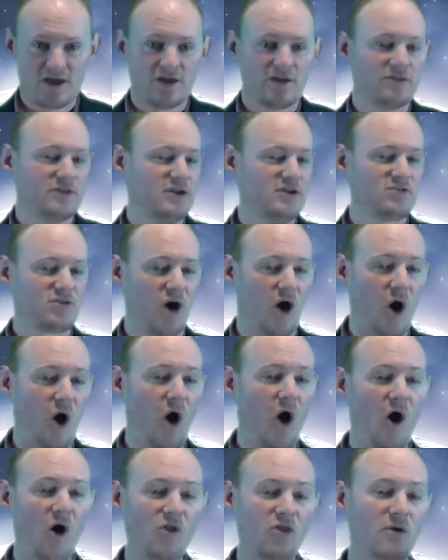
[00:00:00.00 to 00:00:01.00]
These are
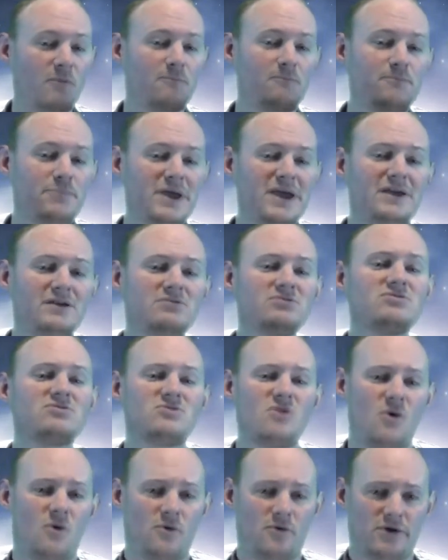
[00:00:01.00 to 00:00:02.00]
all the big
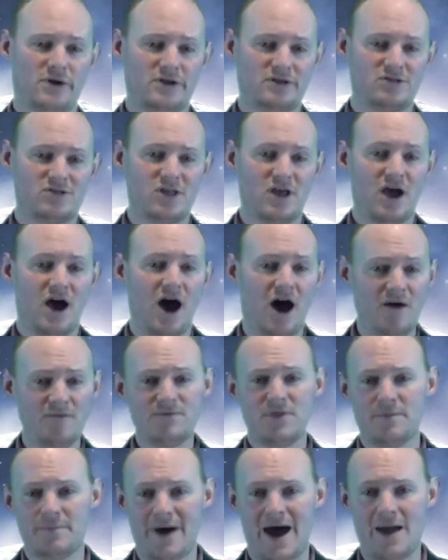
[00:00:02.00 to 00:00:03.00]
stories of
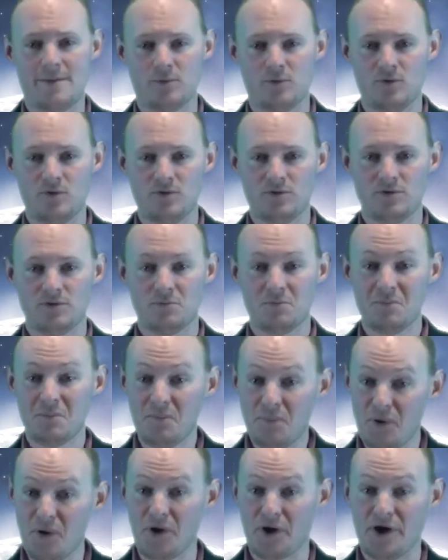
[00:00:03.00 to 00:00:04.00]
the Bible
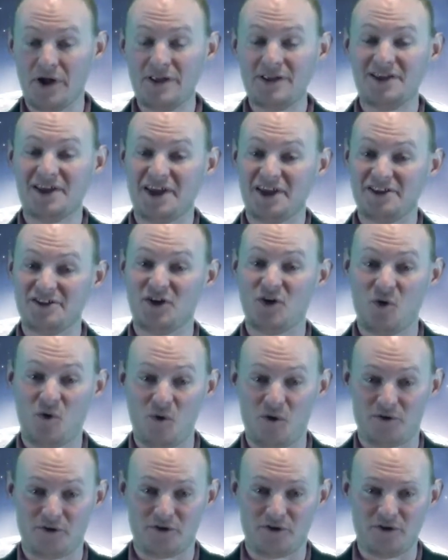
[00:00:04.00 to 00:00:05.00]
put into
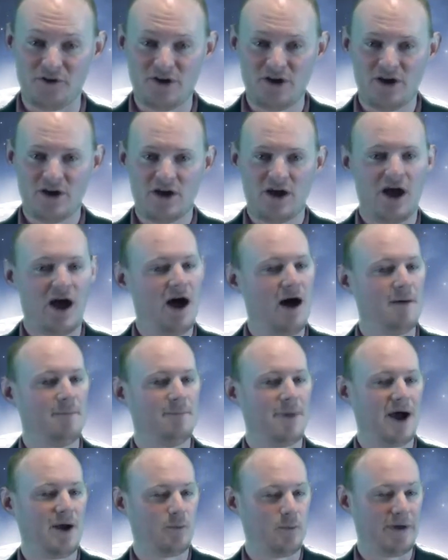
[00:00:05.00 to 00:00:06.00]
order
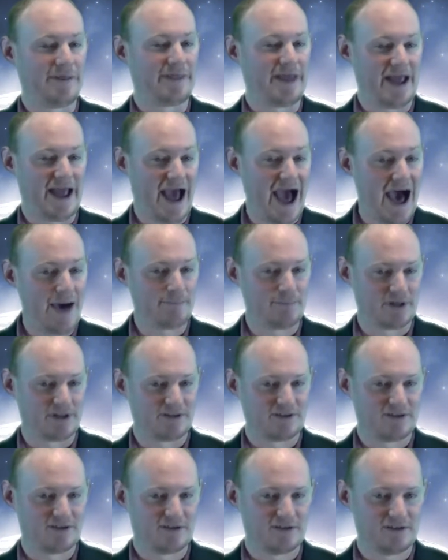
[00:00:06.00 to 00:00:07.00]
by when they
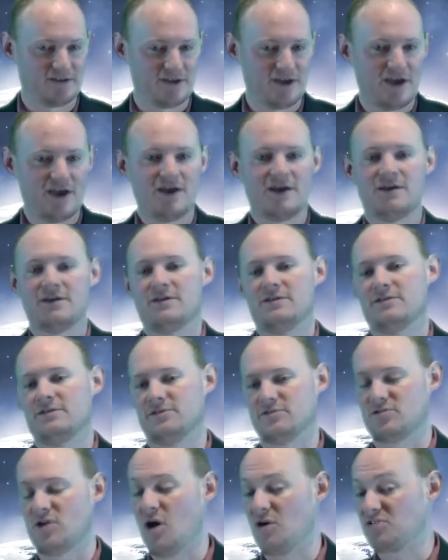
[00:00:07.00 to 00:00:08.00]
happened.
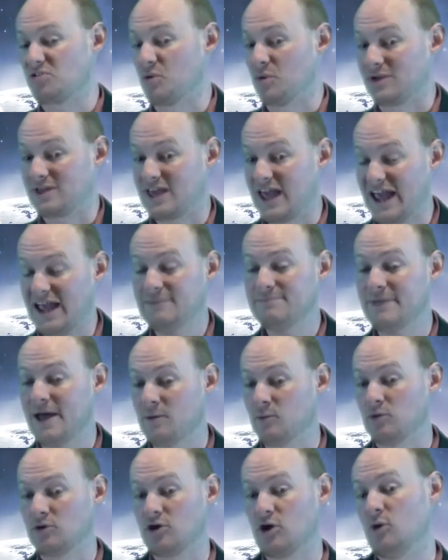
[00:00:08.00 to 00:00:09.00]
There's also a game
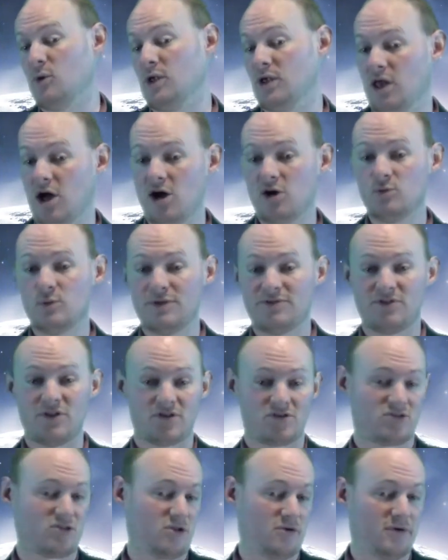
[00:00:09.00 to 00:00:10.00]
that will go along with
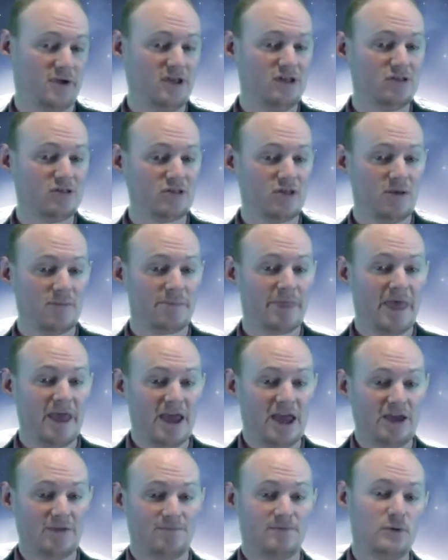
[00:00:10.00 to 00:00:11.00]
this series.
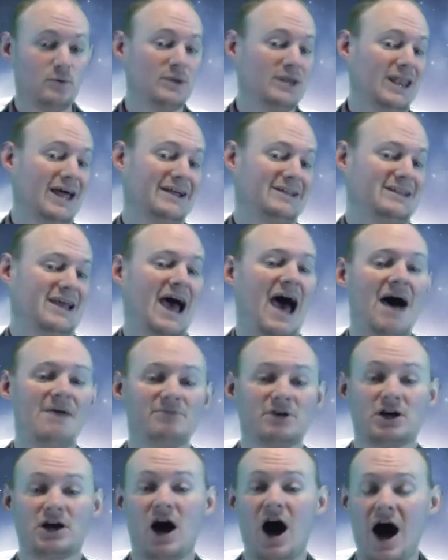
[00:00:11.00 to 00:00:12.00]
If you would like to have
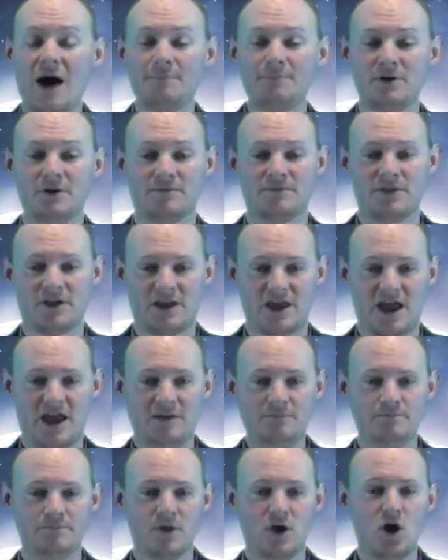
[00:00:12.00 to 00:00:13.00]
a copy of the
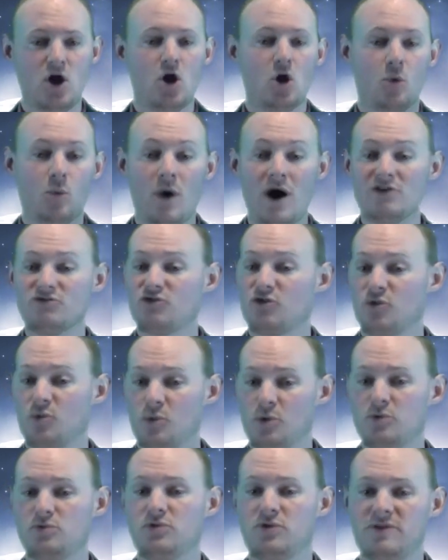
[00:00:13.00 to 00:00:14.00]
game, watch
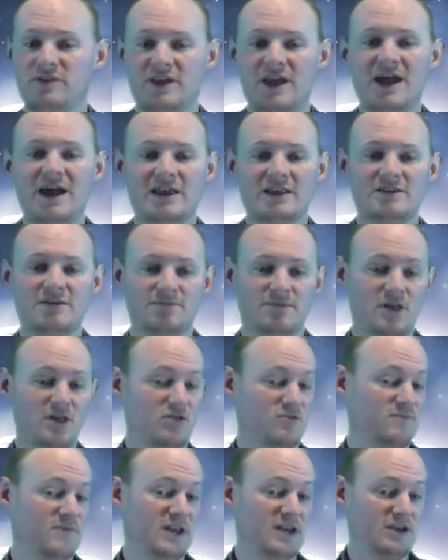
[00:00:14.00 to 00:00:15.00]
through to the end of
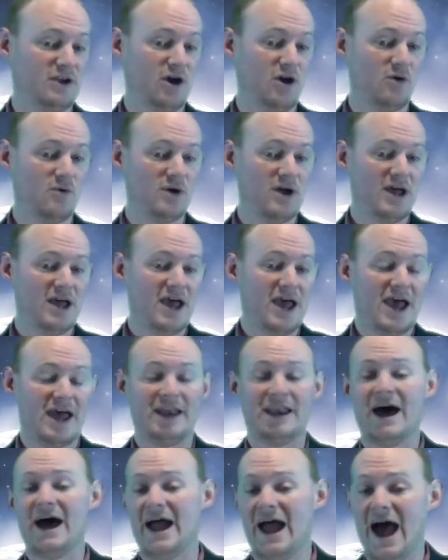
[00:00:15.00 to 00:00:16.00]
this video
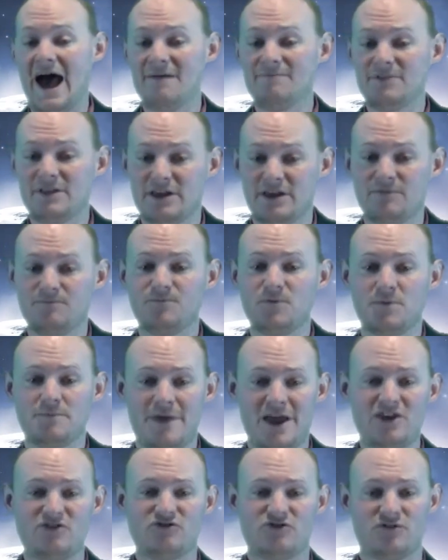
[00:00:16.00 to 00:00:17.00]
and I have the
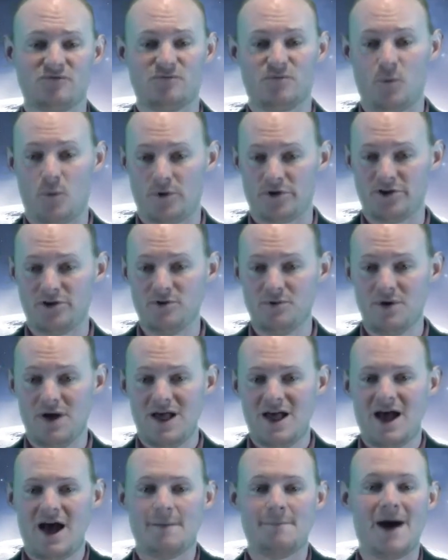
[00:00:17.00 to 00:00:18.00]
information for you
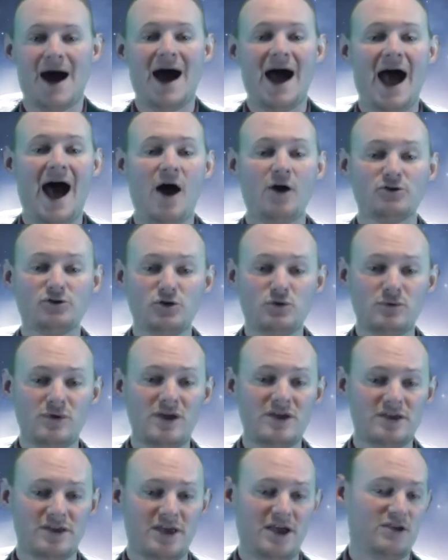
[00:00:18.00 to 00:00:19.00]
about how you
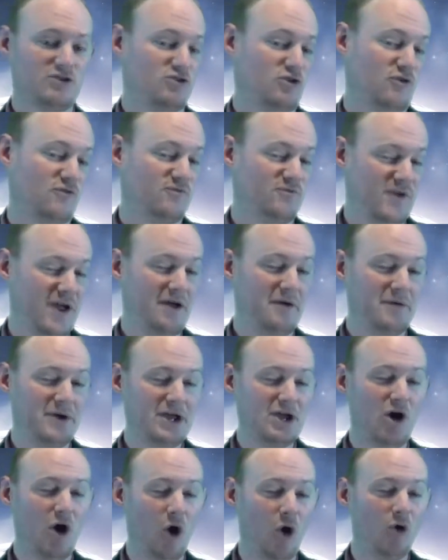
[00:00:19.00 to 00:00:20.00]
can get your
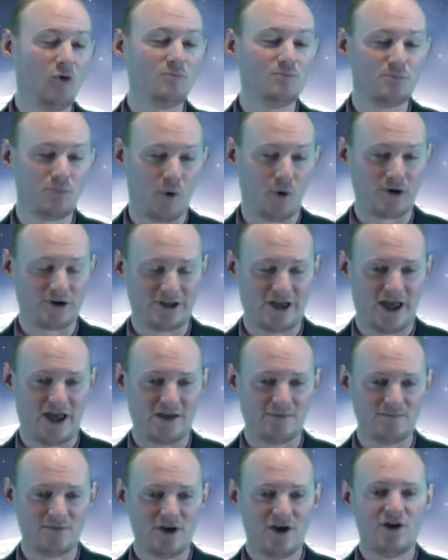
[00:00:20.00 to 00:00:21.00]
very own board
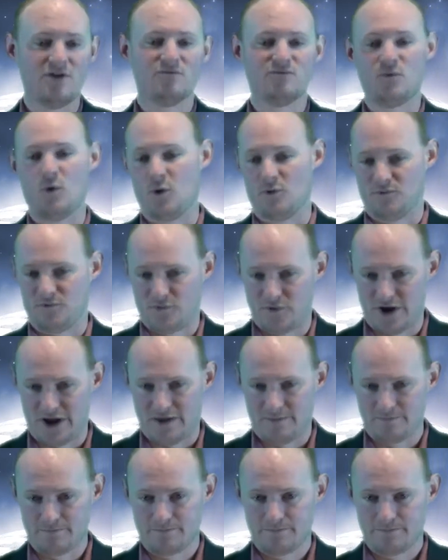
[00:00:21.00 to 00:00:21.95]
game for free.